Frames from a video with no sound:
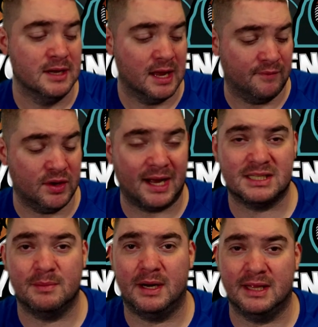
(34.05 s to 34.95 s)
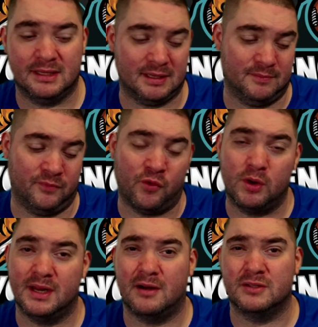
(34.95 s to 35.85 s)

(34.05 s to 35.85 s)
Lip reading: And if you got somebody that 49ers,